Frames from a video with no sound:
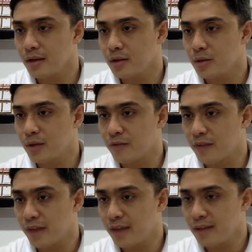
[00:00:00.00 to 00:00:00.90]

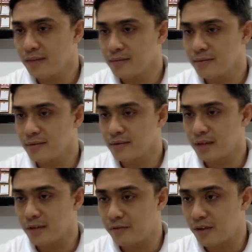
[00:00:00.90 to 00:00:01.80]
Lefei,
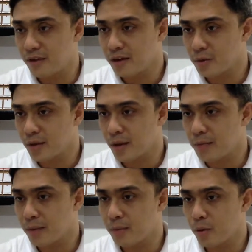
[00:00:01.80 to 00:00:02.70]
Guinevere, to Yab
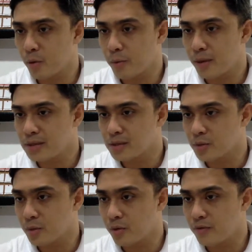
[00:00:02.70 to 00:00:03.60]
Yab Lopez,
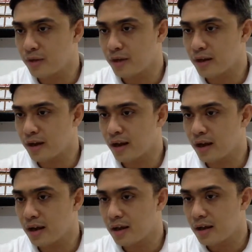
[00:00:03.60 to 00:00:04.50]
to Novi
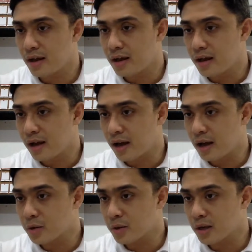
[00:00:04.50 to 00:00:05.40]
Herrera,
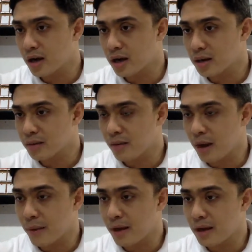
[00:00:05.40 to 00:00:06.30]
Anthony Clark
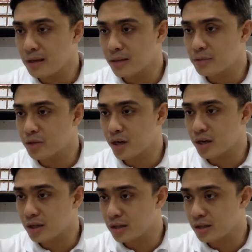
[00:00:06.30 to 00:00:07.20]
Macapanas. I'm
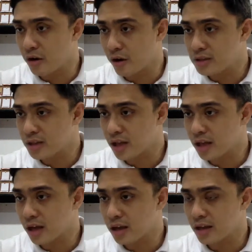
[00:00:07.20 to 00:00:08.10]
sharing the learnings that I
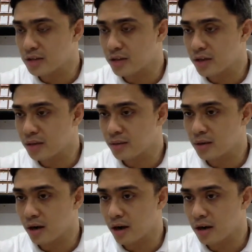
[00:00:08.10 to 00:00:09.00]
got yesterday,
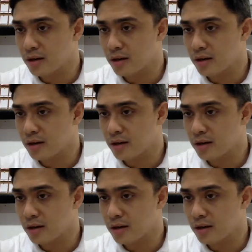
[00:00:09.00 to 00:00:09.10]
Clark.